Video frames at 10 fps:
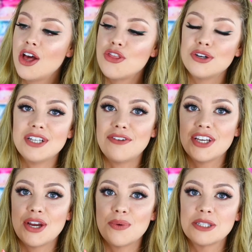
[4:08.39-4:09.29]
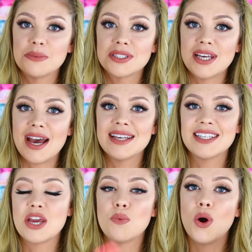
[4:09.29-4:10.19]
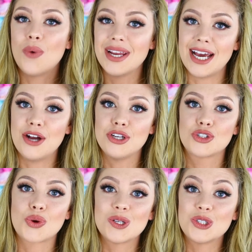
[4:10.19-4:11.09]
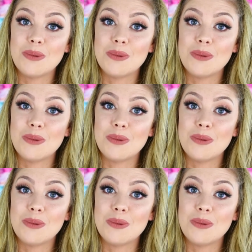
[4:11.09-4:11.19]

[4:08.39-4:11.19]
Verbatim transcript: They're definitely a reasonable size and they won't weigh down your toiletry